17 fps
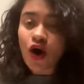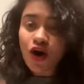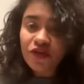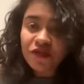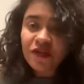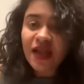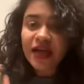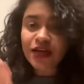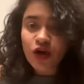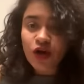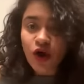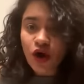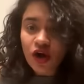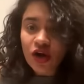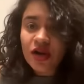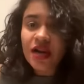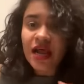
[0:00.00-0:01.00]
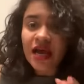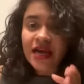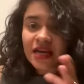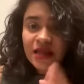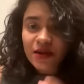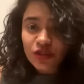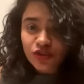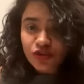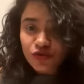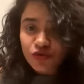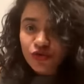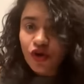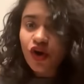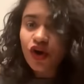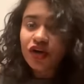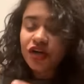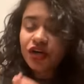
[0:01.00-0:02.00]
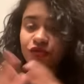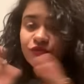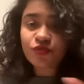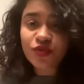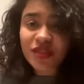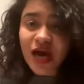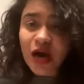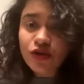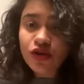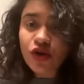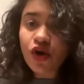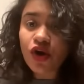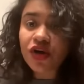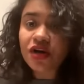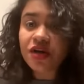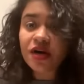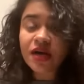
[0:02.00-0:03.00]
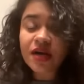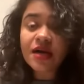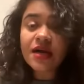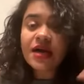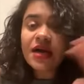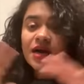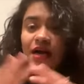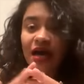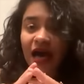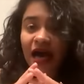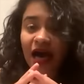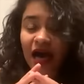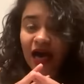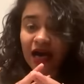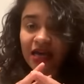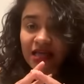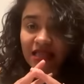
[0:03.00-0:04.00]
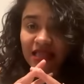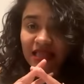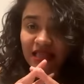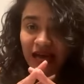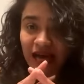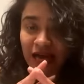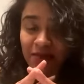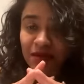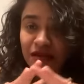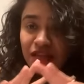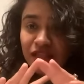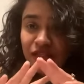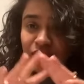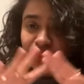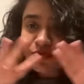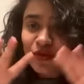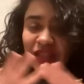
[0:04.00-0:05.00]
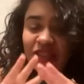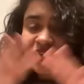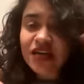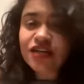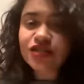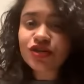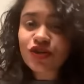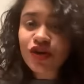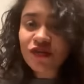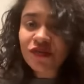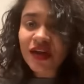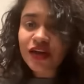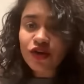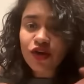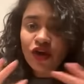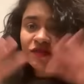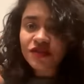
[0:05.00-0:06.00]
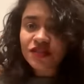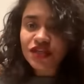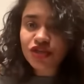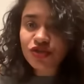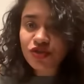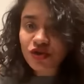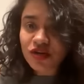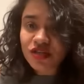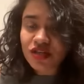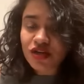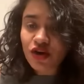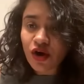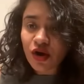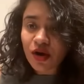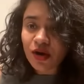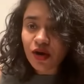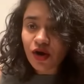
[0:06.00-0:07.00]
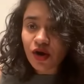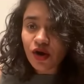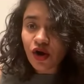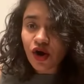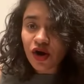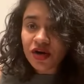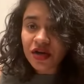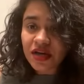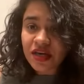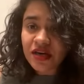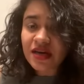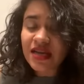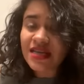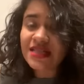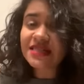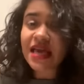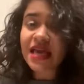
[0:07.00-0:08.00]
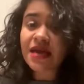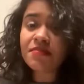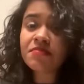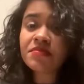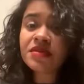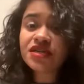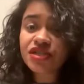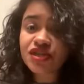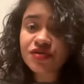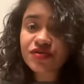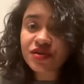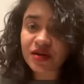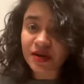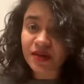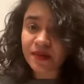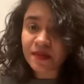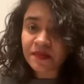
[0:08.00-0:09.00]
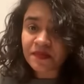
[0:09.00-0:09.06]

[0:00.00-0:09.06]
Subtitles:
Offline, online, through order, without order. I mean, whether it is an offline conversation or is an order here is immaterial.